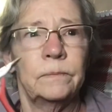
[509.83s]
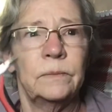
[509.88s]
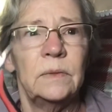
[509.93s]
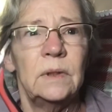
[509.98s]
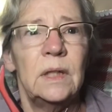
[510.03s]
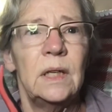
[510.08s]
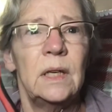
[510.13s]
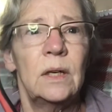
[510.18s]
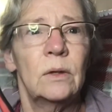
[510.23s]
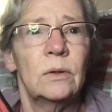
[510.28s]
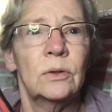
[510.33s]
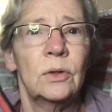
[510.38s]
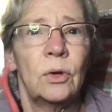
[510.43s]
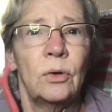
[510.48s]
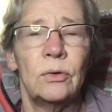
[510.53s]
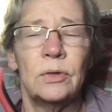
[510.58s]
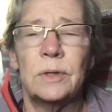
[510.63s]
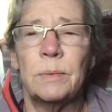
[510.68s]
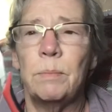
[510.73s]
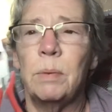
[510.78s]
needle
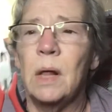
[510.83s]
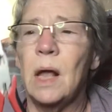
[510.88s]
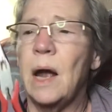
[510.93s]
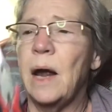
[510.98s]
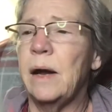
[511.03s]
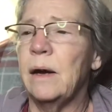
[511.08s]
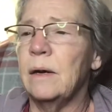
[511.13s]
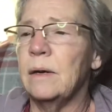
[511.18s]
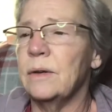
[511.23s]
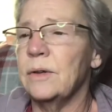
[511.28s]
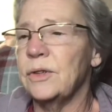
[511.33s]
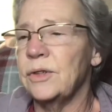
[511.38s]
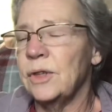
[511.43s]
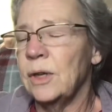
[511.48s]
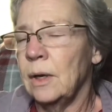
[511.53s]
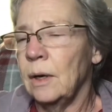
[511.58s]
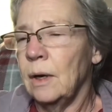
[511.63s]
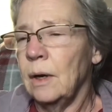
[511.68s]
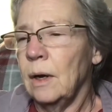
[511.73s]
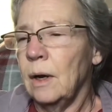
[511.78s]
nose pliers
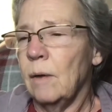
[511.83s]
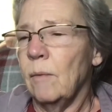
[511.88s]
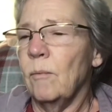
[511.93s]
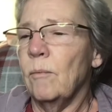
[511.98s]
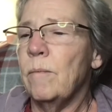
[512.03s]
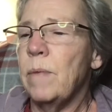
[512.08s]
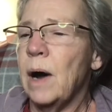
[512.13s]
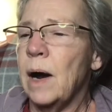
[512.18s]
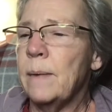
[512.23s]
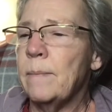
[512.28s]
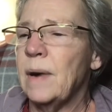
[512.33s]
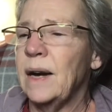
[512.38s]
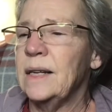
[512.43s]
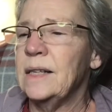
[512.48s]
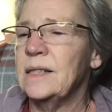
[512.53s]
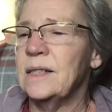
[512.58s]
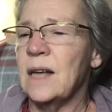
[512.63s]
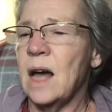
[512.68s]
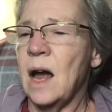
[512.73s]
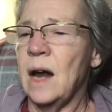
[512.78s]
by my
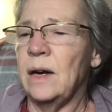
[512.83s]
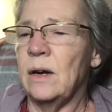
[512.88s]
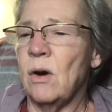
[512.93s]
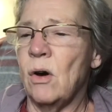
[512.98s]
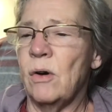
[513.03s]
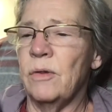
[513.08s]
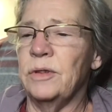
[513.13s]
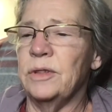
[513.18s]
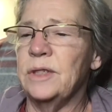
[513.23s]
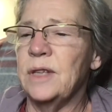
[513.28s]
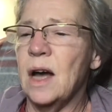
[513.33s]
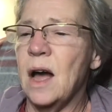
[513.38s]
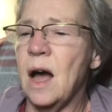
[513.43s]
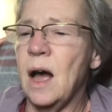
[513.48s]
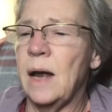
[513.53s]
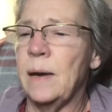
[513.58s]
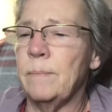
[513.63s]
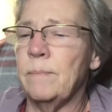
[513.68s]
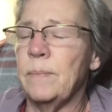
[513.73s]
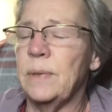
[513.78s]
side all the time,